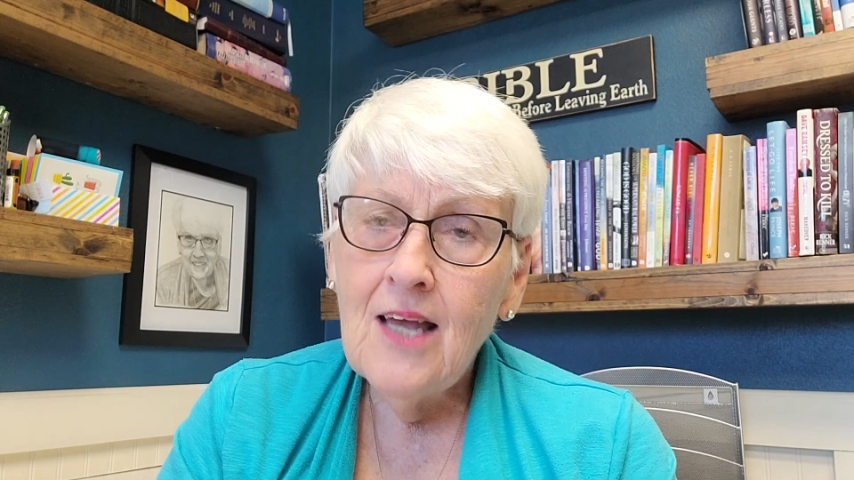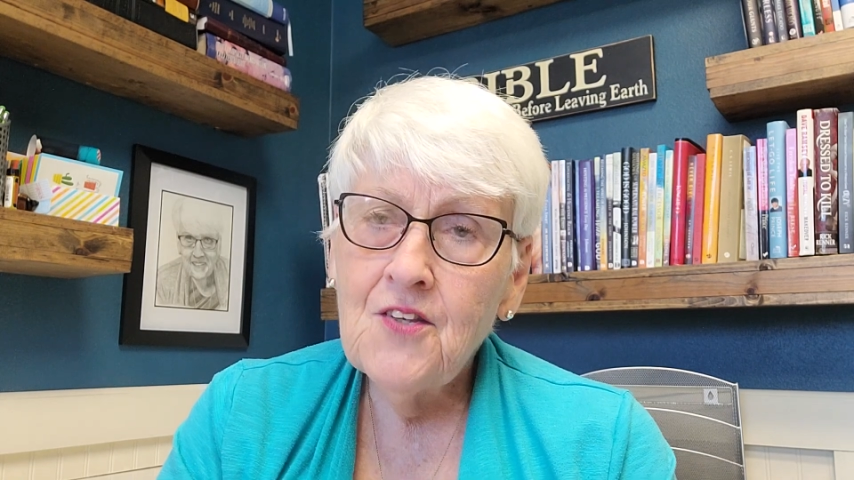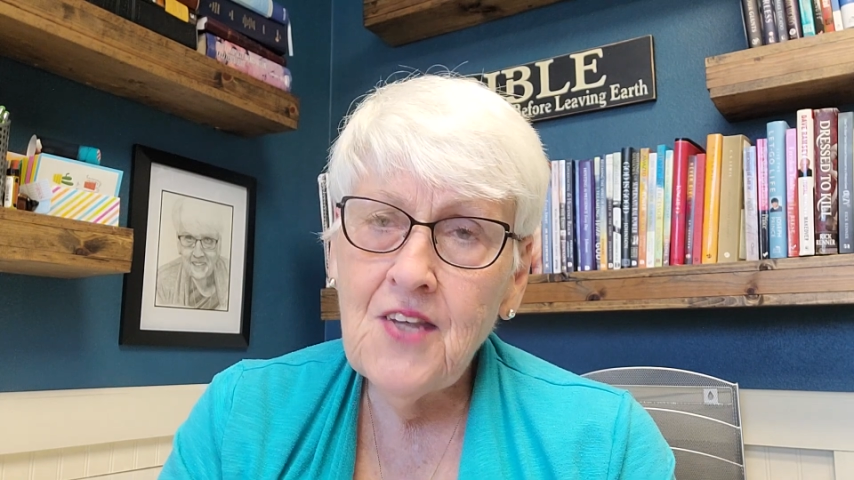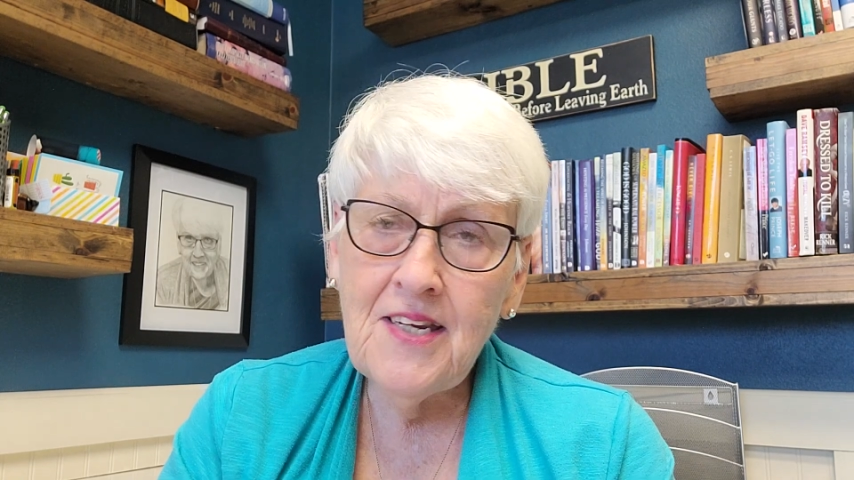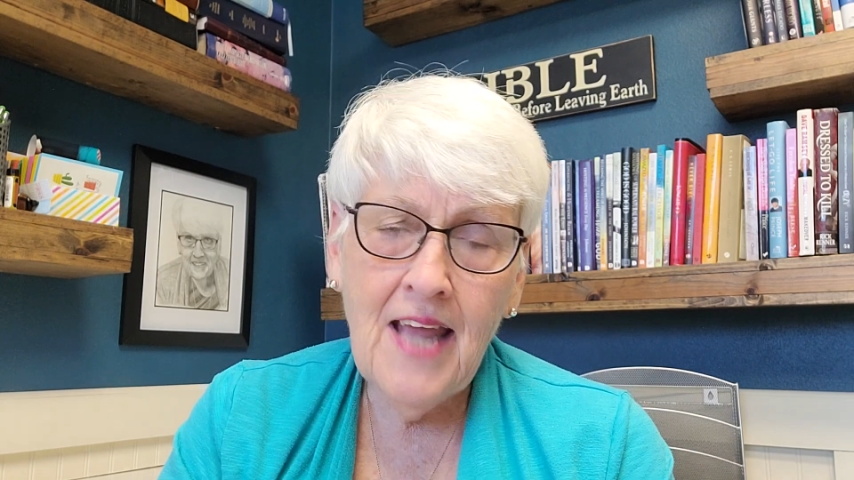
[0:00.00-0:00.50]

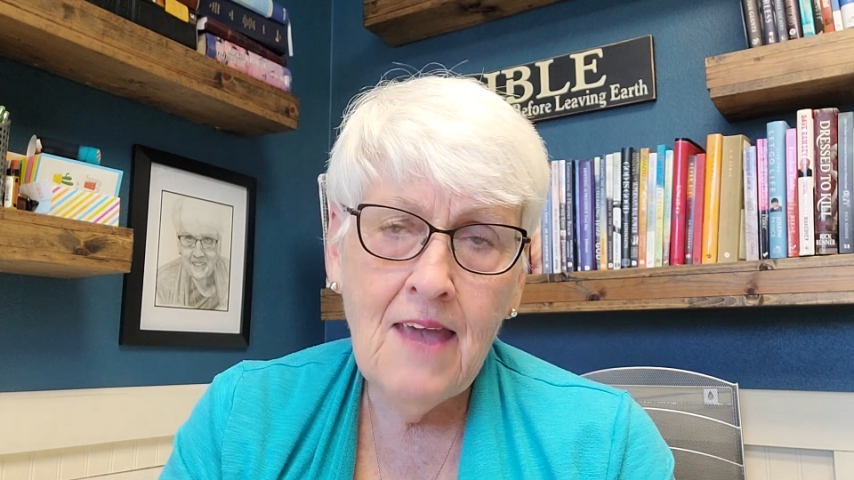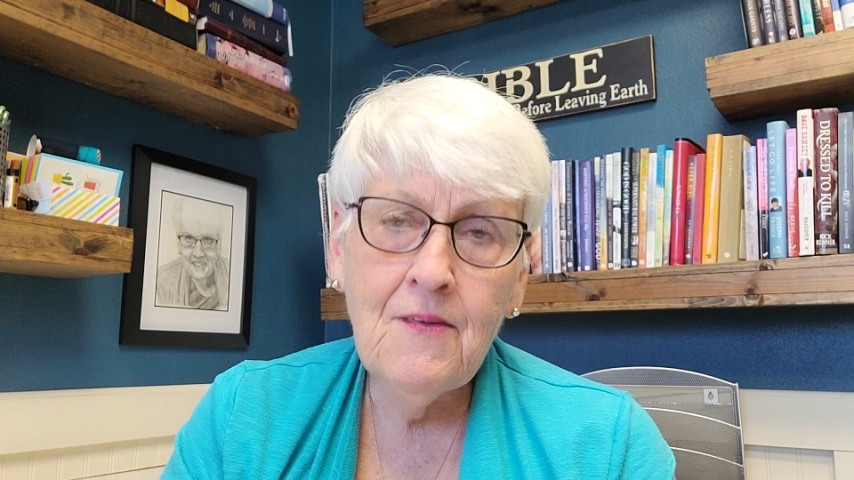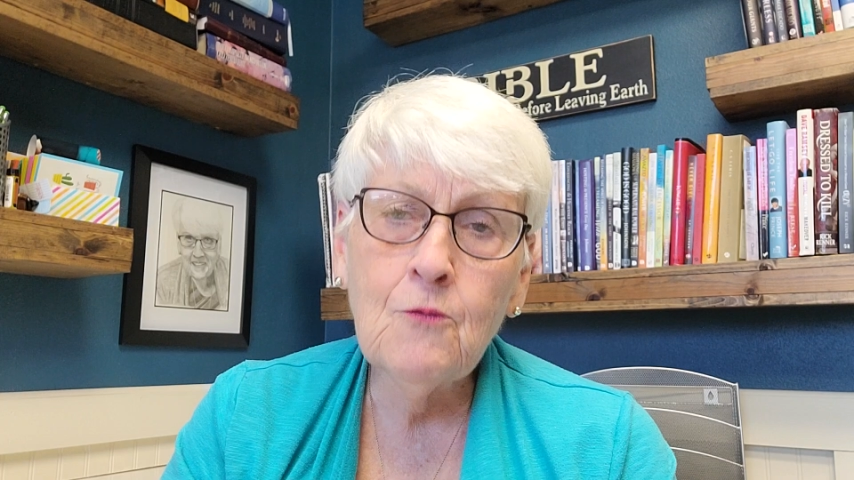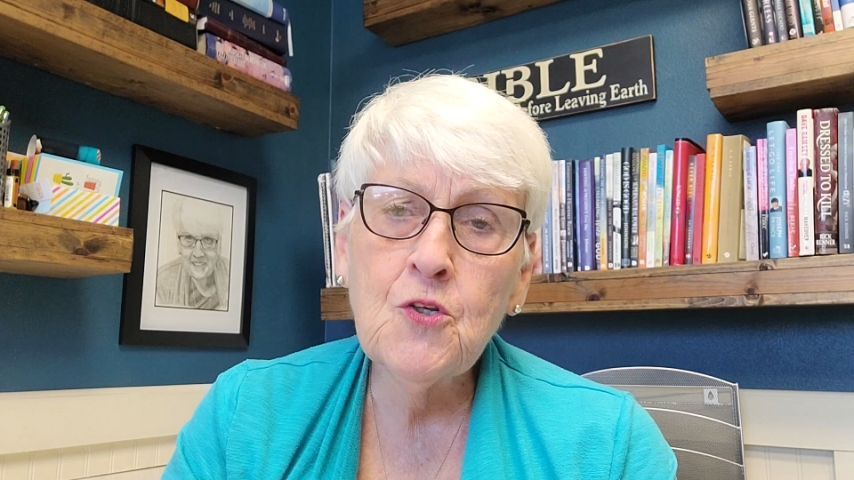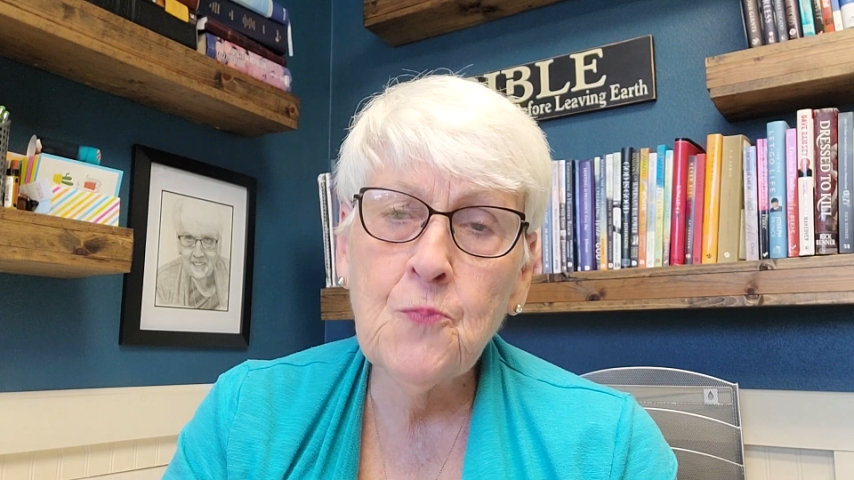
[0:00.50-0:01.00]
See,
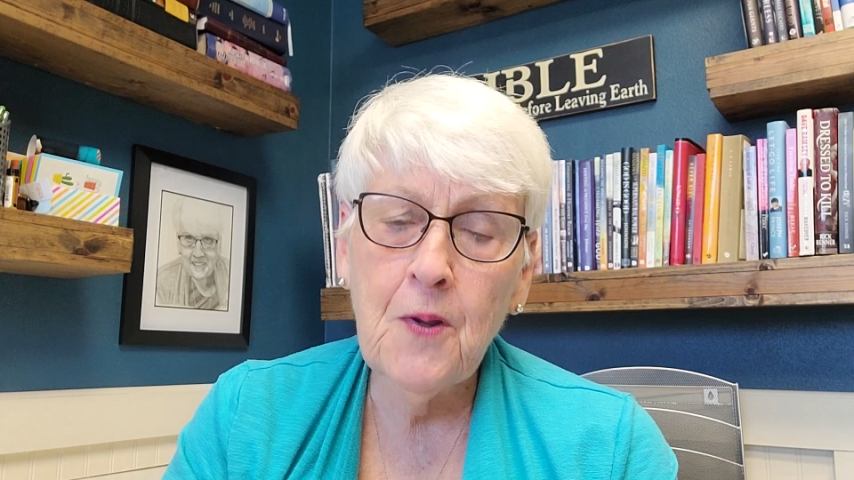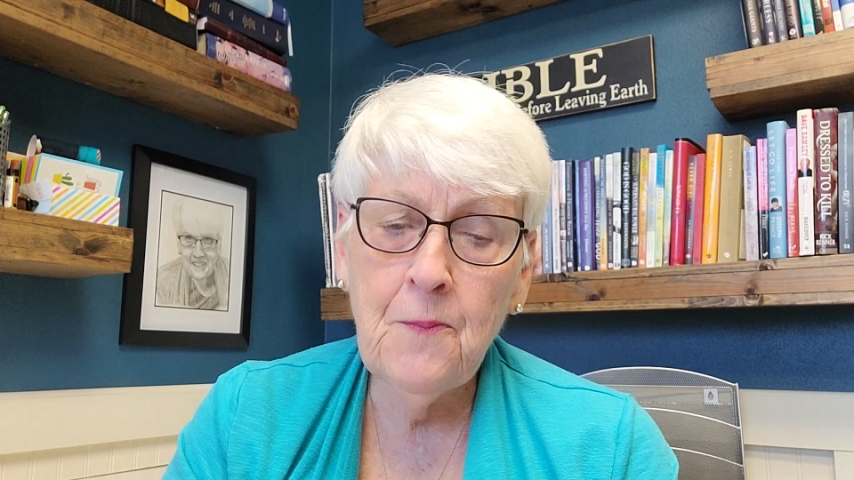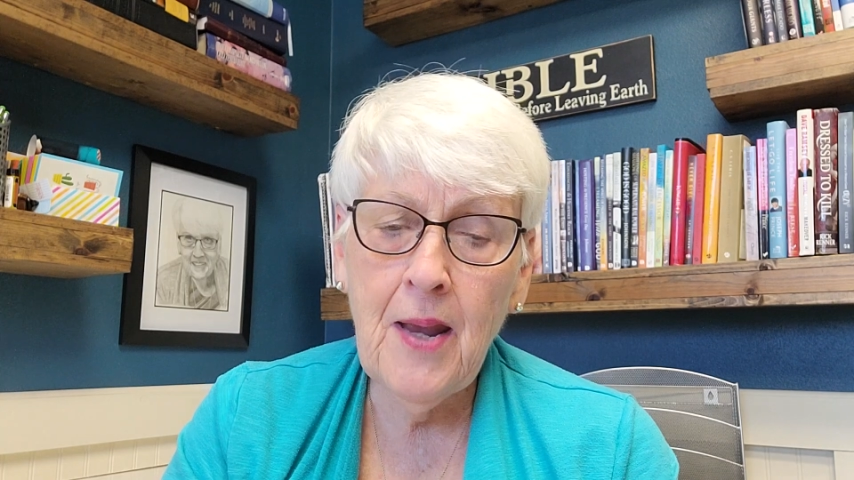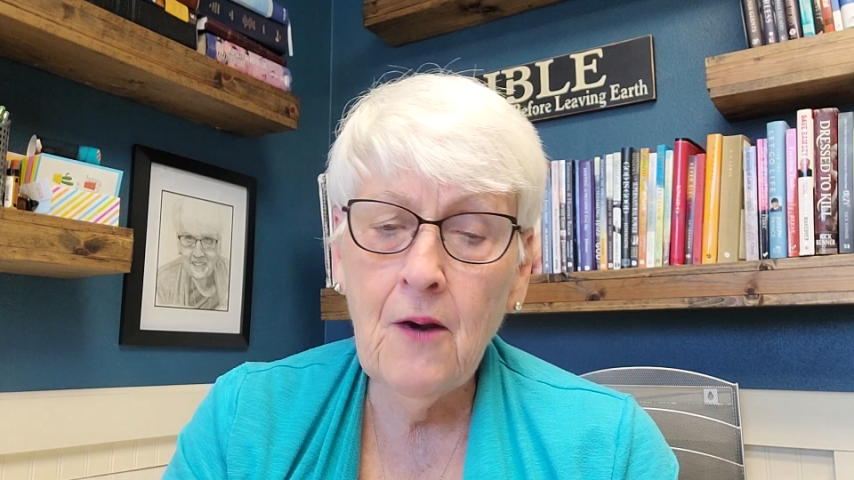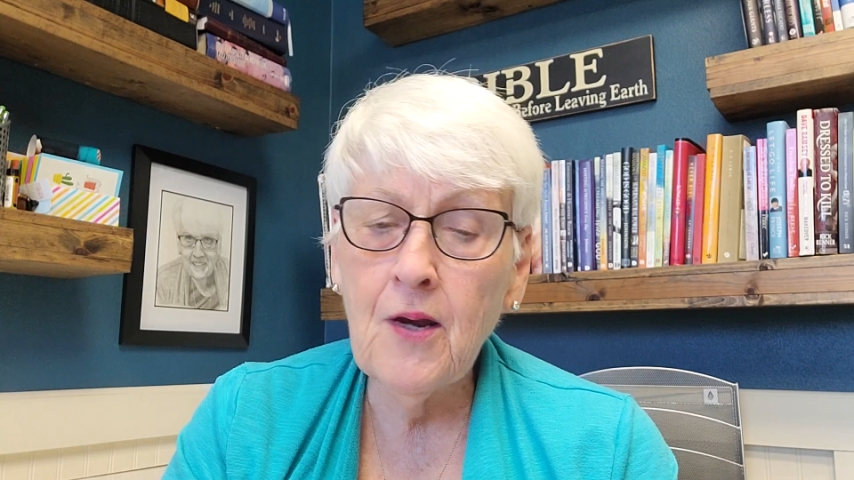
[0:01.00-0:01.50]
David was
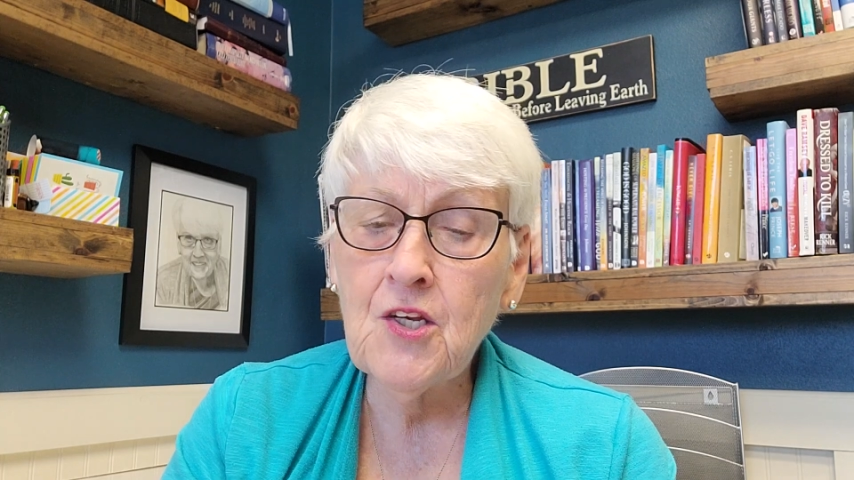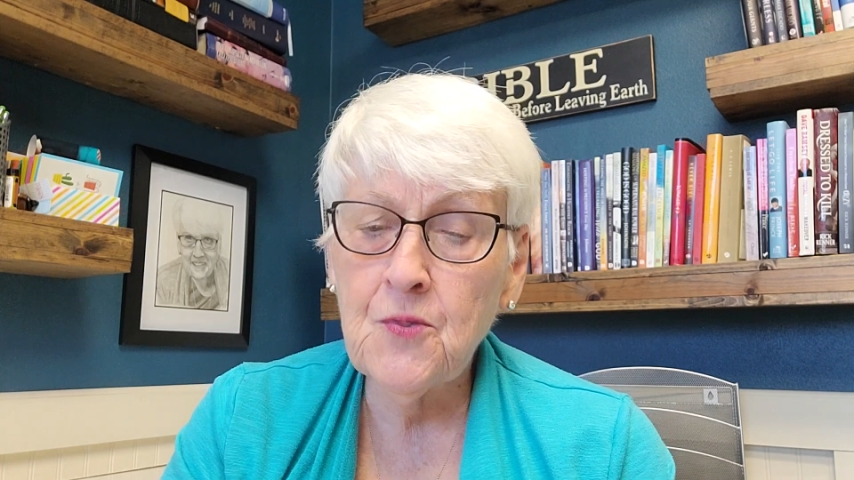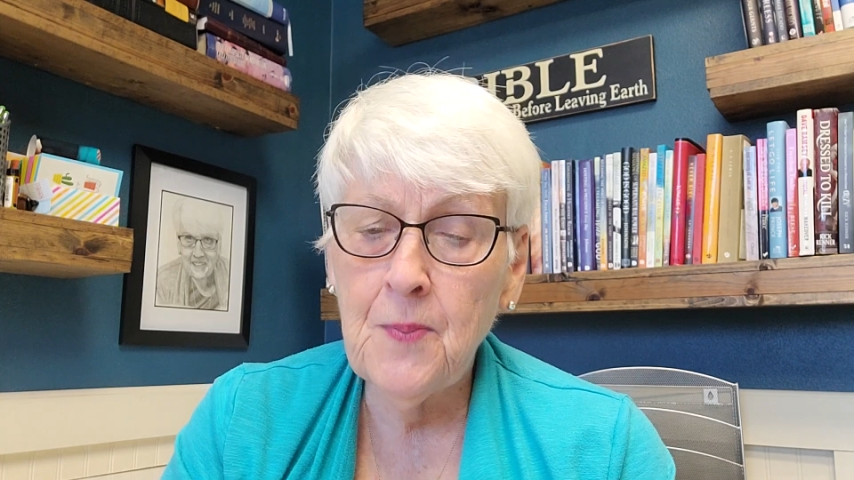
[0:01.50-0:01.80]
preparing